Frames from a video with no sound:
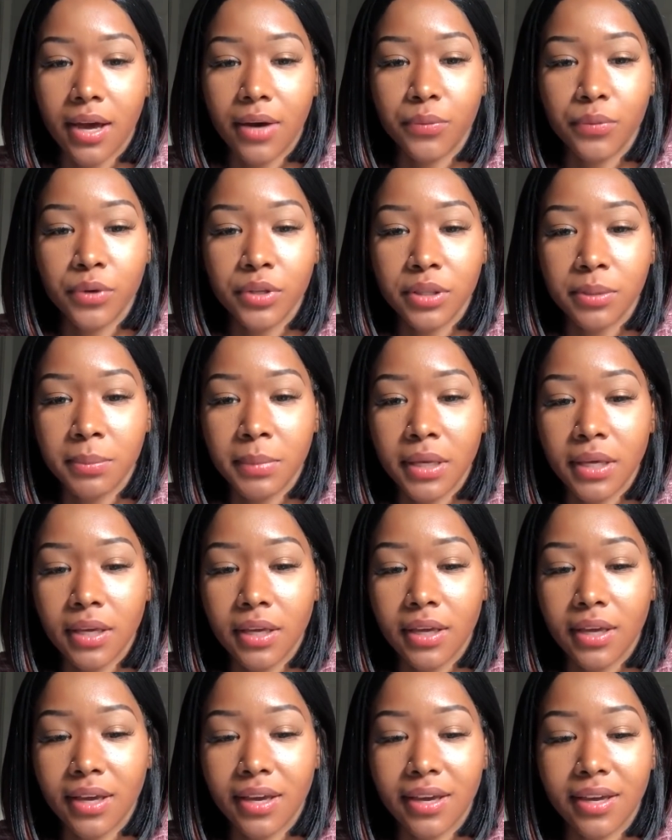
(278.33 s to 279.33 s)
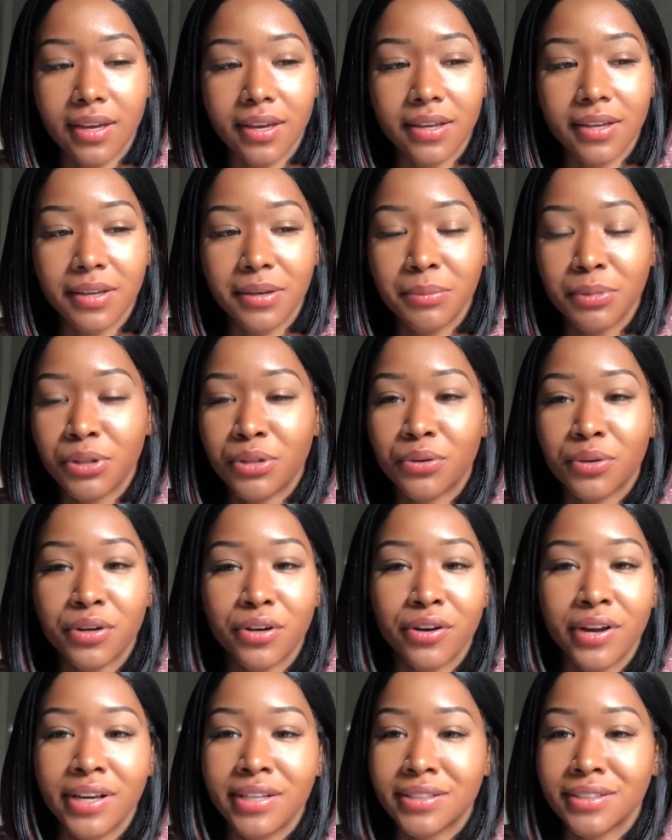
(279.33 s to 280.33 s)
with me, and he'd be doing
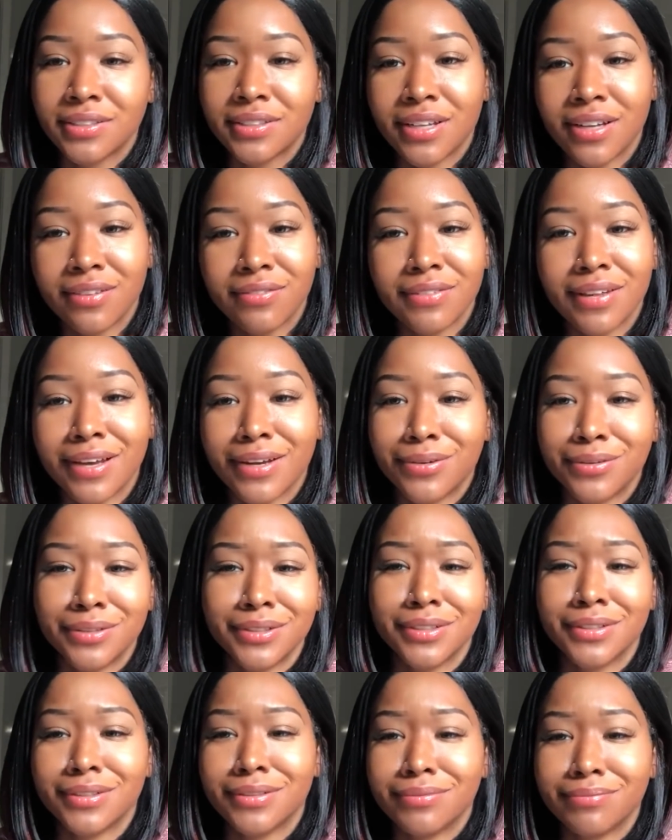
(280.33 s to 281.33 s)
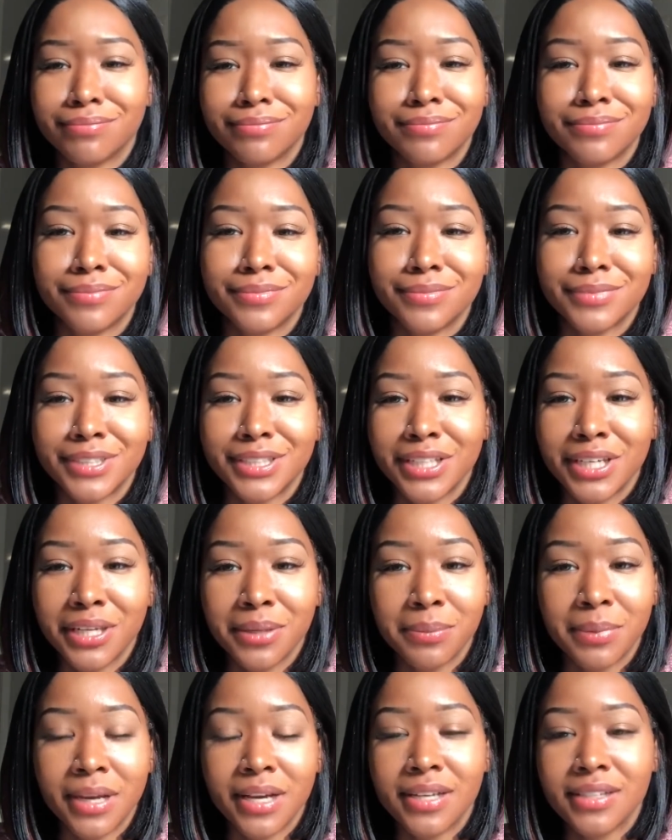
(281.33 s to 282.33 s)
crazy stuff like on the city
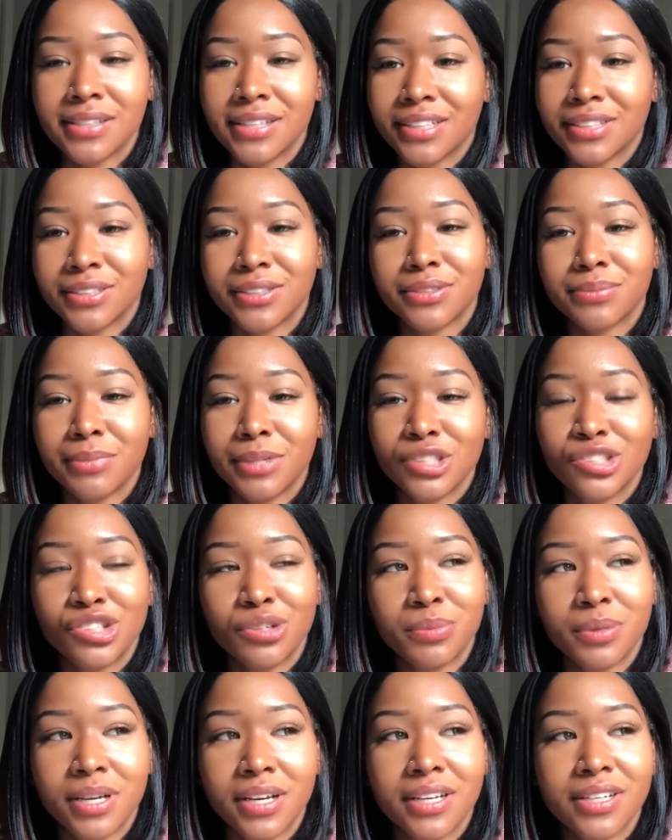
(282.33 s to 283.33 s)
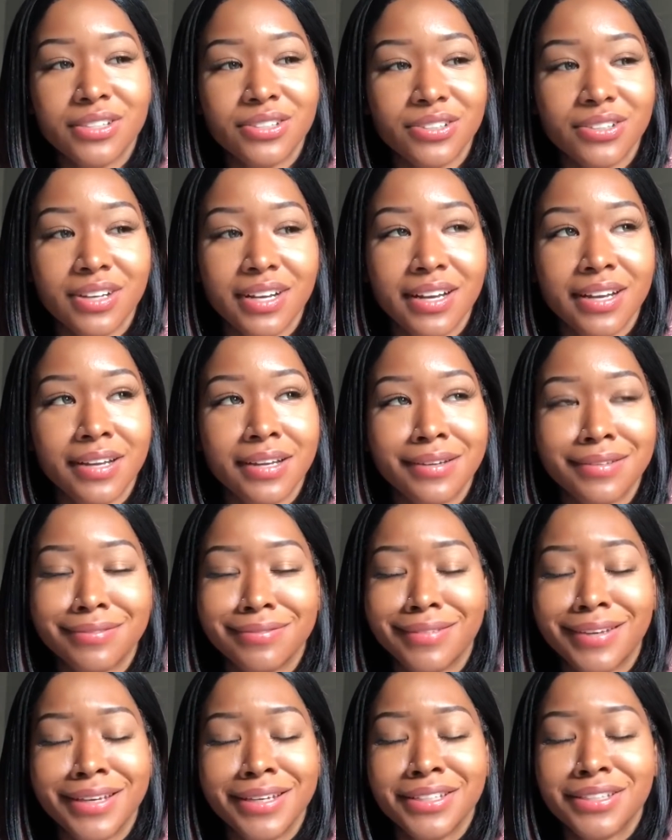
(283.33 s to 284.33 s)
bus, like the metro bus, or like
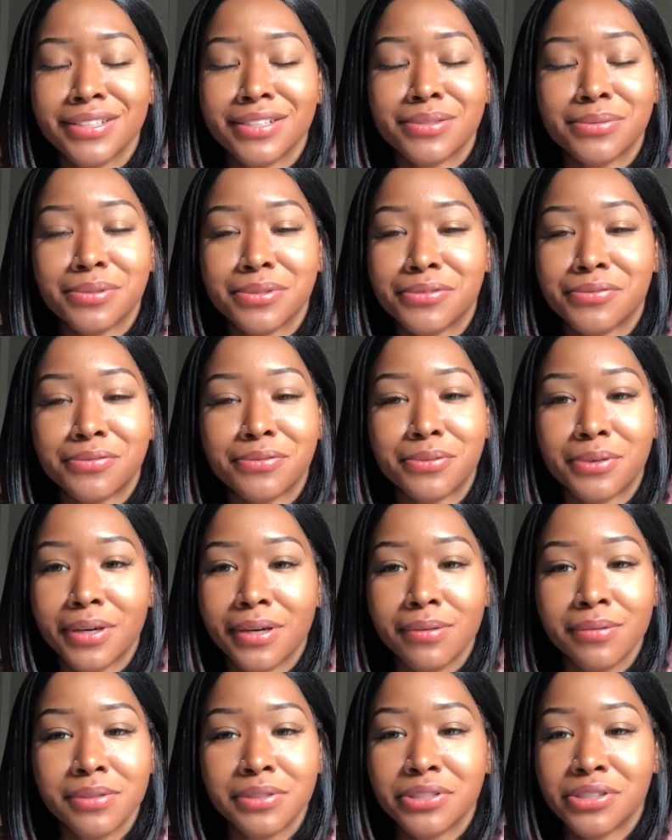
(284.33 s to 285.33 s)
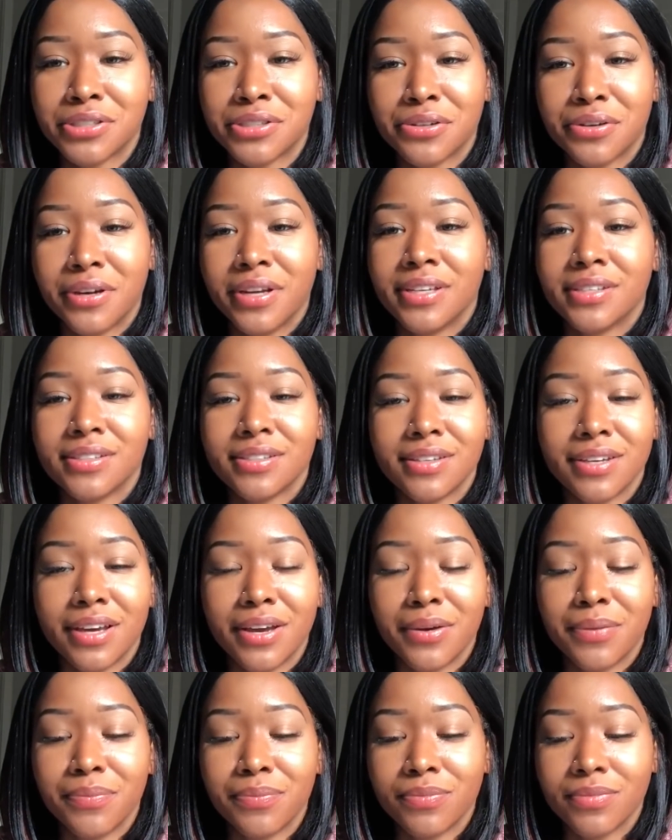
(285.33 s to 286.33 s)
he was just crazy,
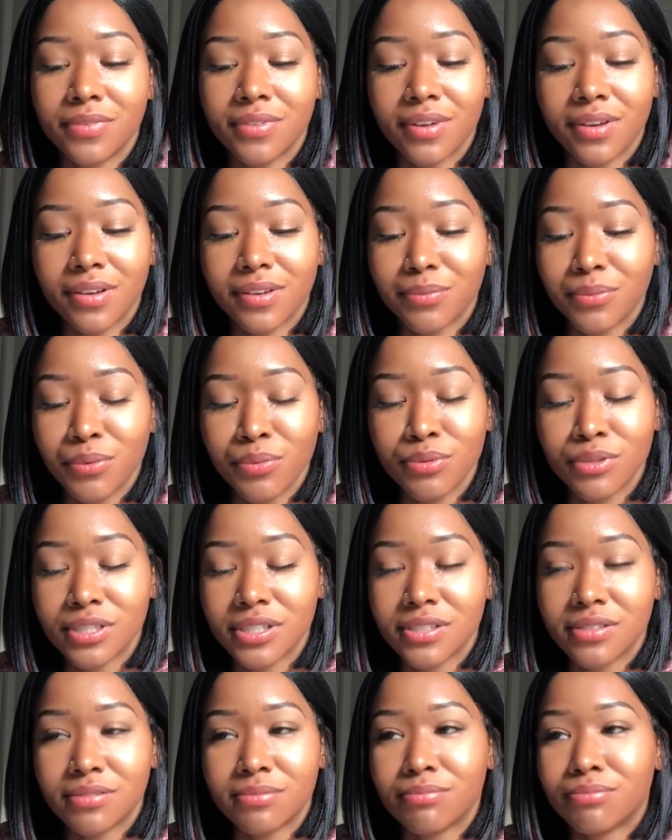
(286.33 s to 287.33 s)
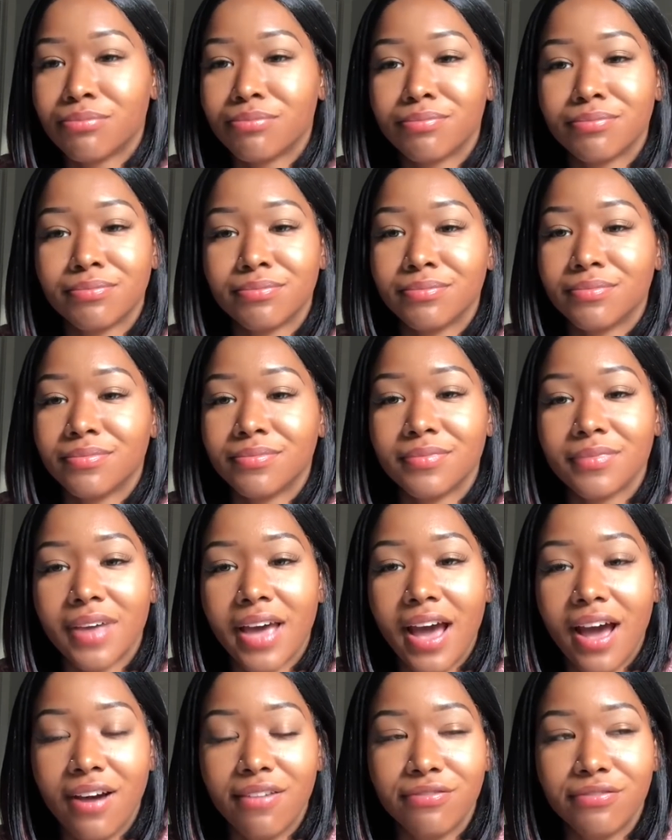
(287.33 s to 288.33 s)
and we would just
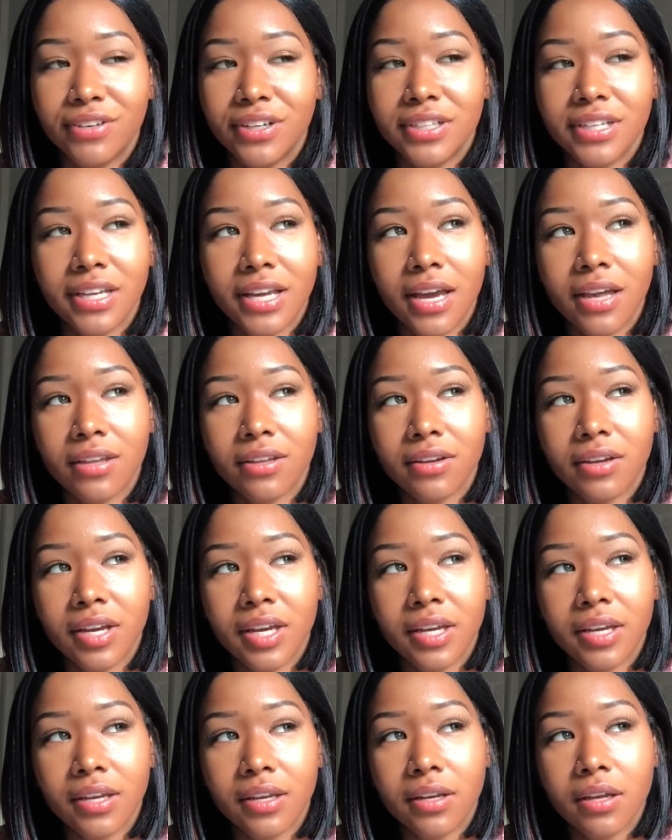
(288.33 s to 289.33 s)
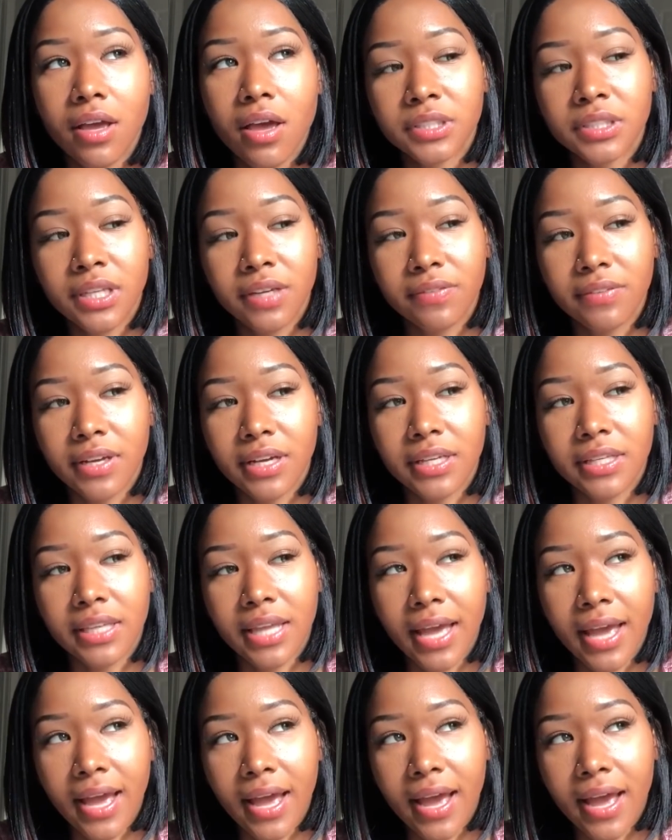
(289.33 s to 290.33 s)
have fun together and stuff like
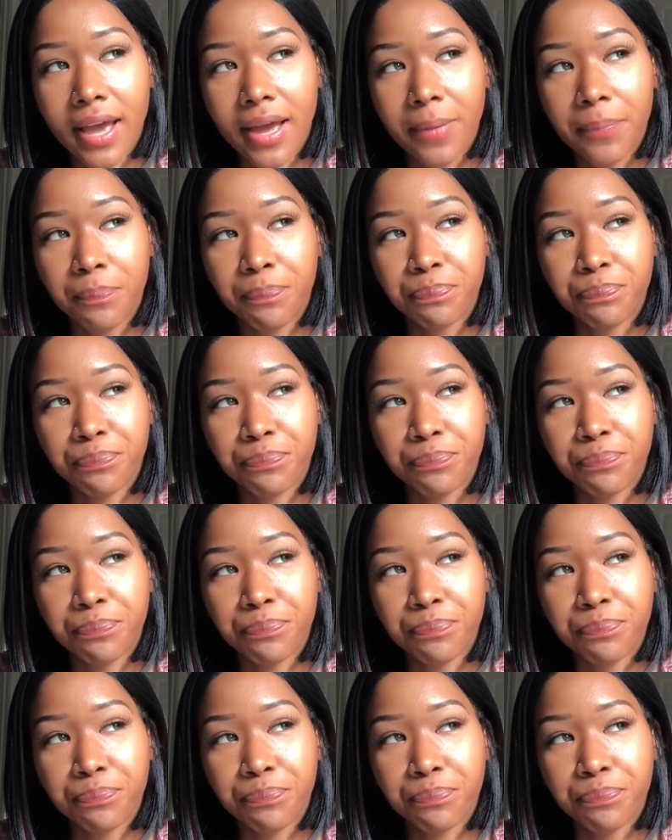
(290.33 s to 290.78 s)
that.